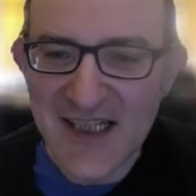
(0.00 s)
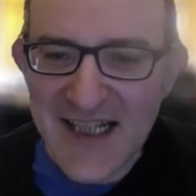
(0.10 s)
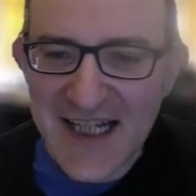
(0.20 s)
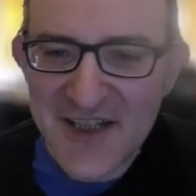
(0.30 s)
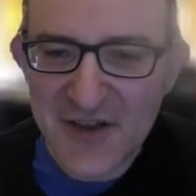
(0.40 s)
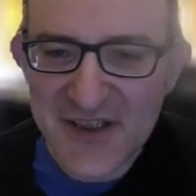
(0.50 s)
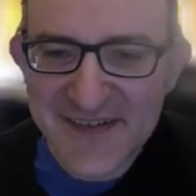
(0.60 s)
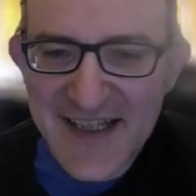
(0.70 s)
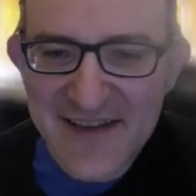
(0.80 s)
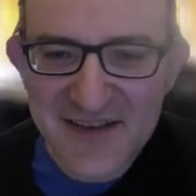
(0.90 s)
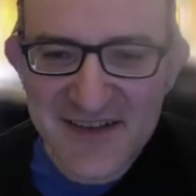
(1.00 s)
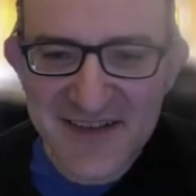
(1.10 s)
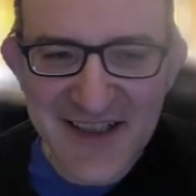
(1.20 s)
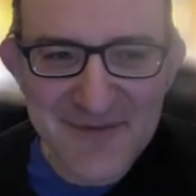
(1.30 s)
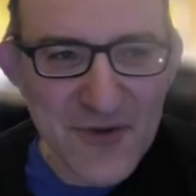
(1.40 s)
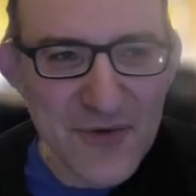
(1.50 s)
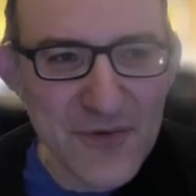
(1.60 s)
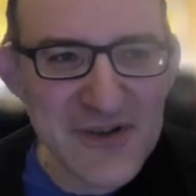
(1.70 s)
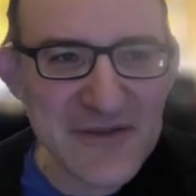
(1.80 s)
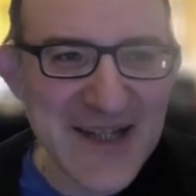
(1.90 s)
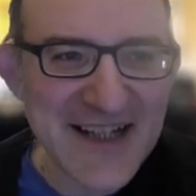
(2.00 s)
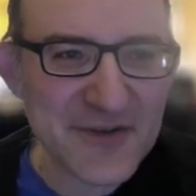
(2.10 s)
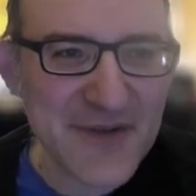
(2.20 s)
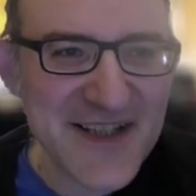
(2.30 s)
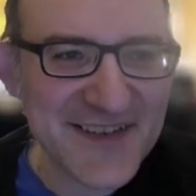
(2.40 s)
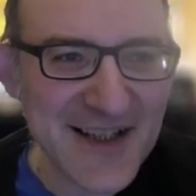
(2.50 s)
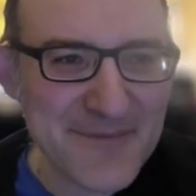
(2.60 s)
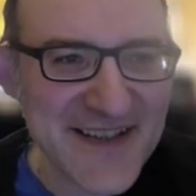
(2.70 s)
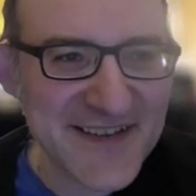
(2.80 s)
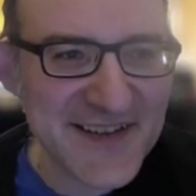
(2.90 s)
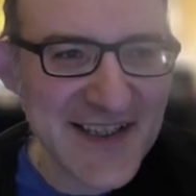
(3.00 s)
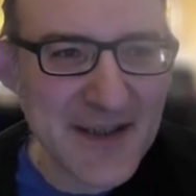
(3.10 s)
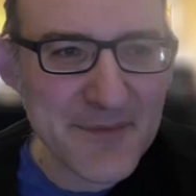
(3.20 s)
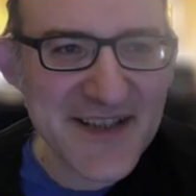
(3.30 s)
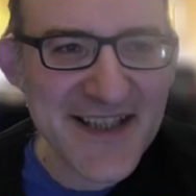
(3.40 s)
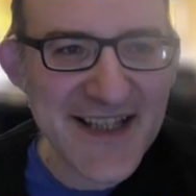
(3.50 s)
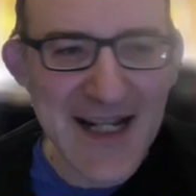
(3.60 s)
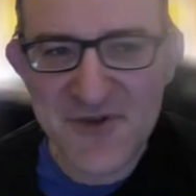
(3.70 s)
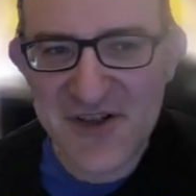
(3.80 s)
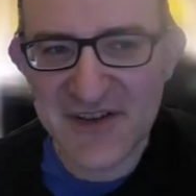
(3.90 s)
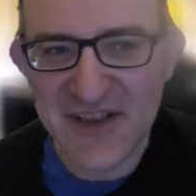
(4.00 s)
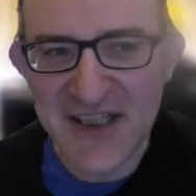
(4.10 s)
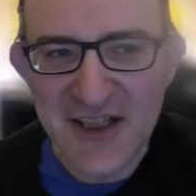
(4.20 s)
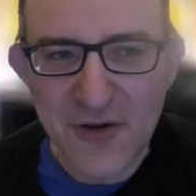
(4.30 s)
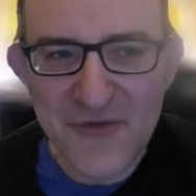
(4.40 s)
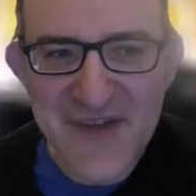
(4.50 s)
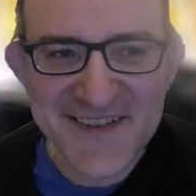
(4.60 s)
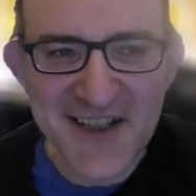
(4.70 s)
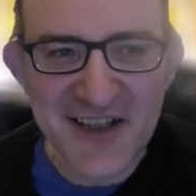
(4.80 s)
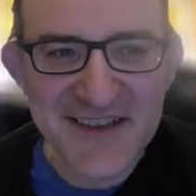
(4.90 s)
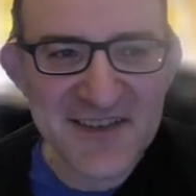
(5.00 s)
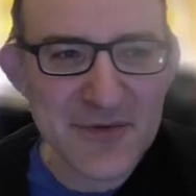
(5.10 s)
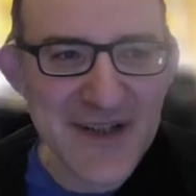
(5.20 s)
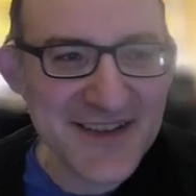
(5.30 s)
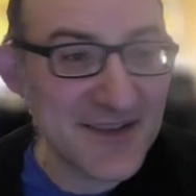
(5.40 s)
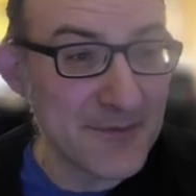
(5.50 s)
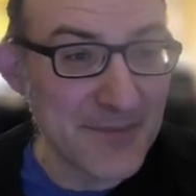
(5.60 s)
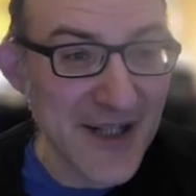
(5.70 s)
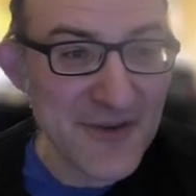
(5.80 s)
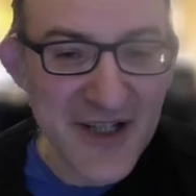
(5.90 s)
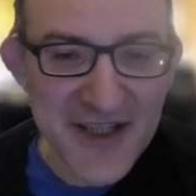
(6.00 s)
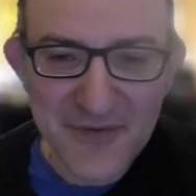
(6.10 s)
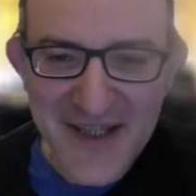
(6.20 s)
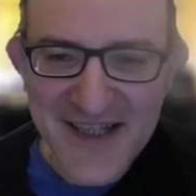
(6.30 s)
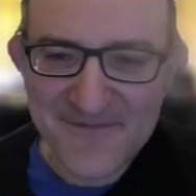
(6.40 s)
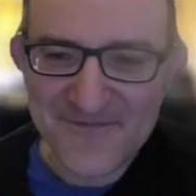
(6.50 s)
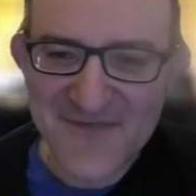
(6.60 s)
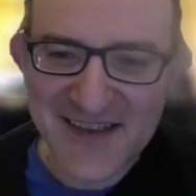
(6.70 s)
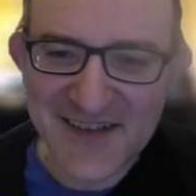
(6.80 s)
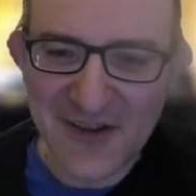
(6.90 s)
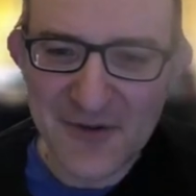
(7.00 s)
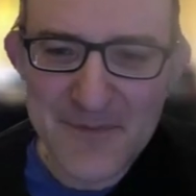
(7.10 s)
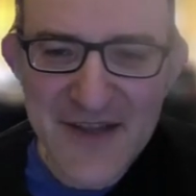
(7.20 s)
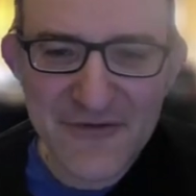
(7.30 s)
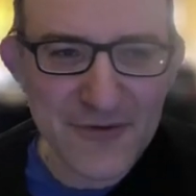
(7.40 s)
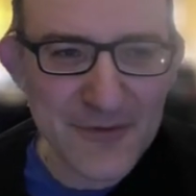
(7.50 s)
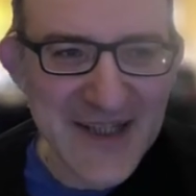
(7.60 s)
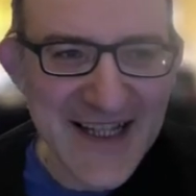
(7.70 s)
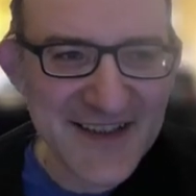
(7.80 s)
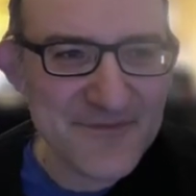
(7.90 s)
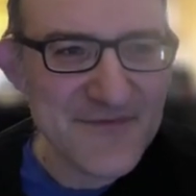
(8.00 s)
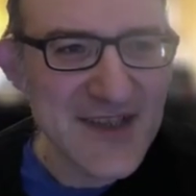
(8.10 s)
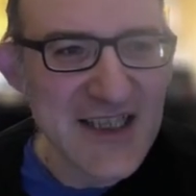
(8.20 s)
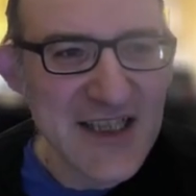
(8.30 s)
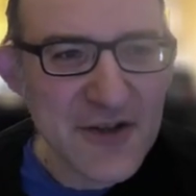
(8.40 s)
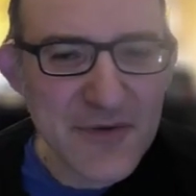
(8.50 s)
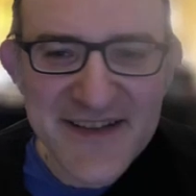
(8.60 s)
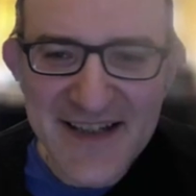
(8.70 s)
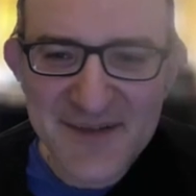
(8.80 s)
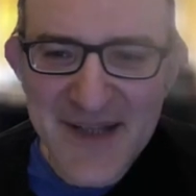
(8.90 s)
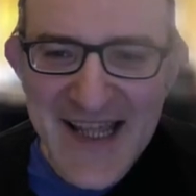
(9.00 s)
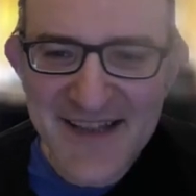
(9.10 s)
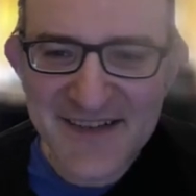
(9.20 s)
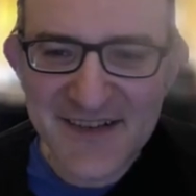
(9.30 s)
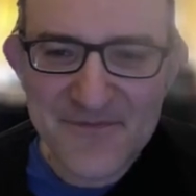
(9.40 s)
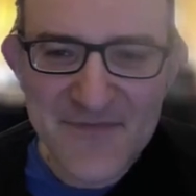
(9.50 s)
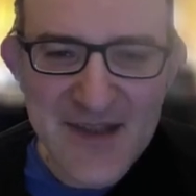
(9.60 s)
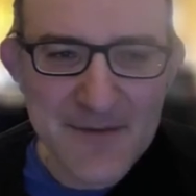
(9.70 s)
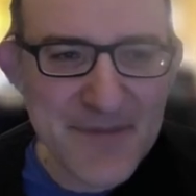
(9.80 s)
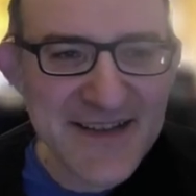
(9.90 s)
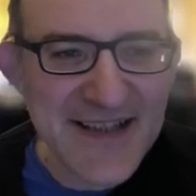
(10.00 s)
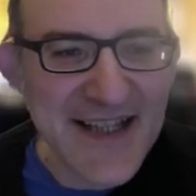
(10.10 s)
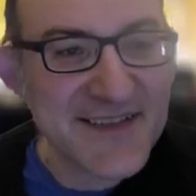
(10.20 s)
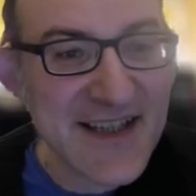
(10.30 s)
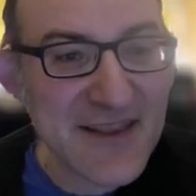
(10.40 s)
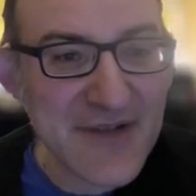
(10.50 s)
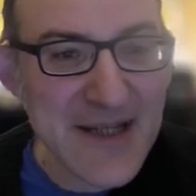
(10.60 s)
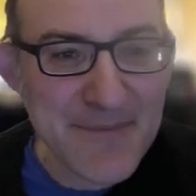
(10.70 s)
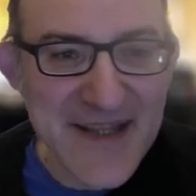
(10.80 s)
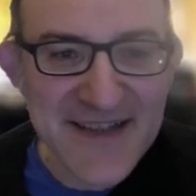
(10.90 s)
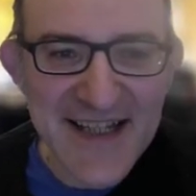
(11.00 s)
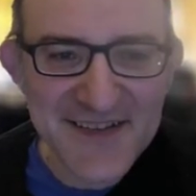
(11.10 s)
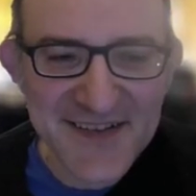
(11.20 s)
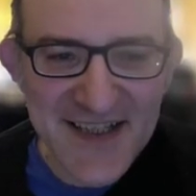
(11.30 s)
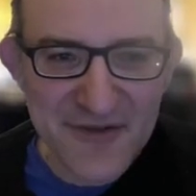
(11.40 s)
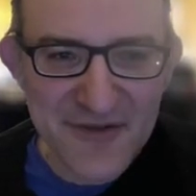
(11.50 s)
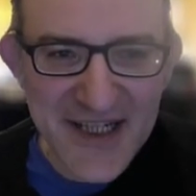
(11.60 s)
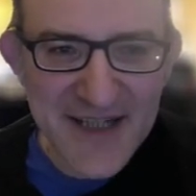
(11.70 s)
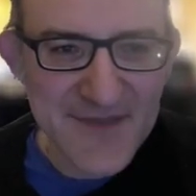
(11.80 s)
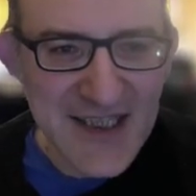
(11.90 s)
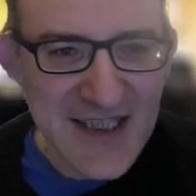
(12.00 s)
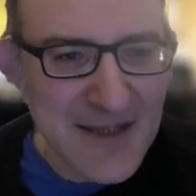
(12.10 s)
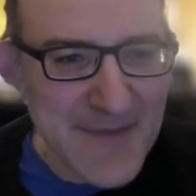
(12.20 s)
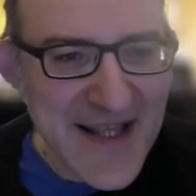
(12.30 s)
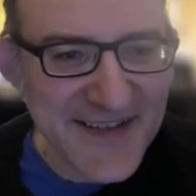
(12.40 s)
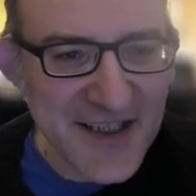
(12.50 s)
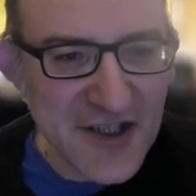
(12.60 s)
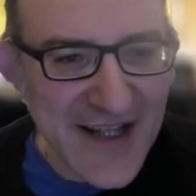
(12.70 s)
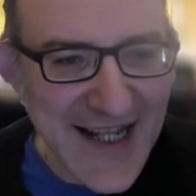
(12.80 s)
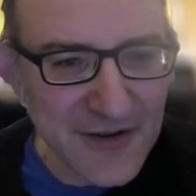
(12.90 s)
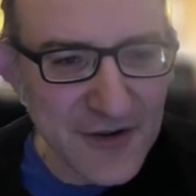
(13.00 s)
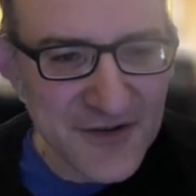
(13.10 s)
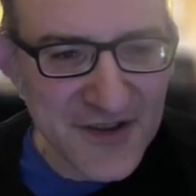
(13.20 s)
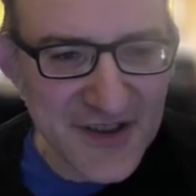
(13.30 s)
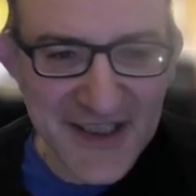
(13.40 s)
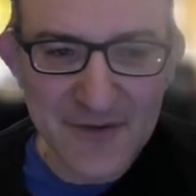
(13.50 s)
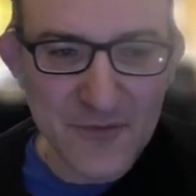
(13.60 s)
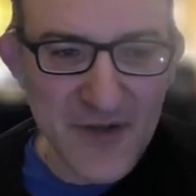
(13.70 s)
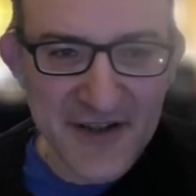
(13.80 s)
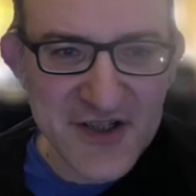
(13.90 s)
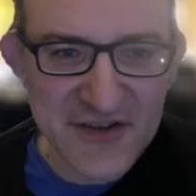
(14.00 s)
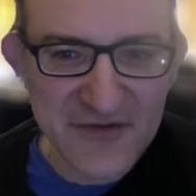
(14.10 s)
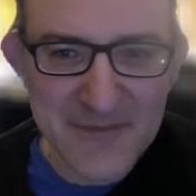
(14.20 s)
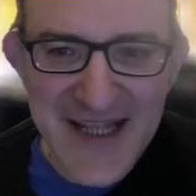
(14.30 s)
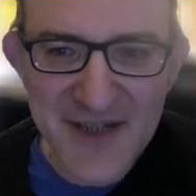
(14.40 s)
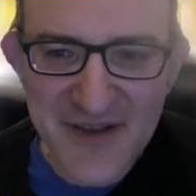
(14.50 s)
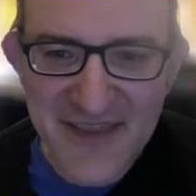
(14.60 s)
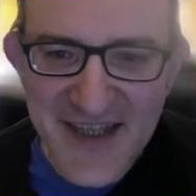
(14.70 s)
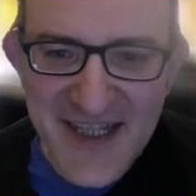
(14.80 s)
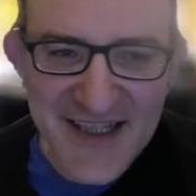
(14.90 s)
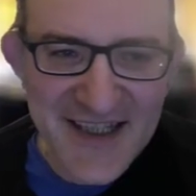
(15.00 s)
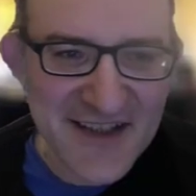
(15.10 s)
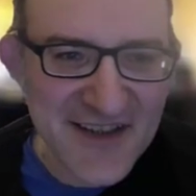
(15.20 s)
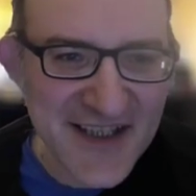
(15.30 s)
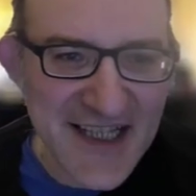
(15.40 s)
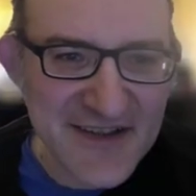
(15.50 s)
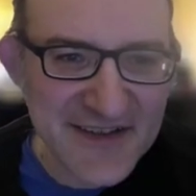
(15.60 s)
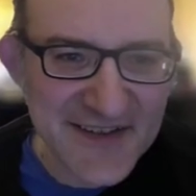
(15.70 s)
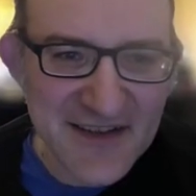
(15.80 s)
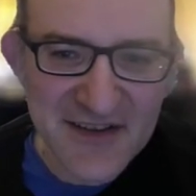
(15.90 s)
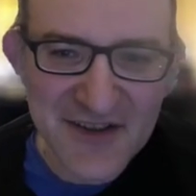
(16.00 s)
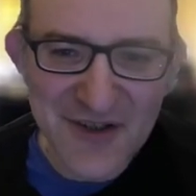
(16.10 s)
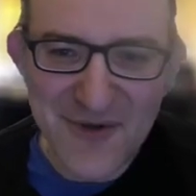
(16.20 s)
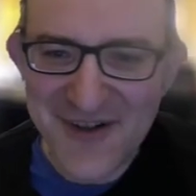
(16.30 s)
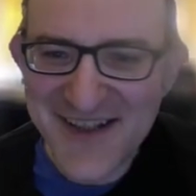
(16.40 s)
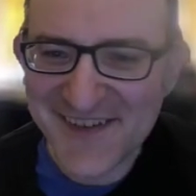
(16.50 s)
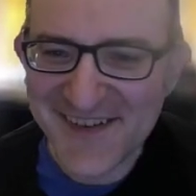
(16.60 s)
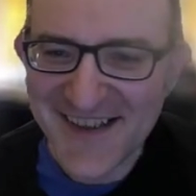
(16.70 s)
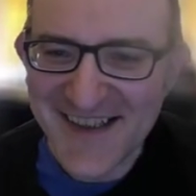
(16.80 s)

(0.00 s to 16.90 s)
And you're going to see that all of Black's queenside pieces end up getting captured on their starting squares by the white queen. So b4 played, queen takes b8, b takes c3, b takes c3. Amazing, you know, how long white can just remain with the king in the center, no worries.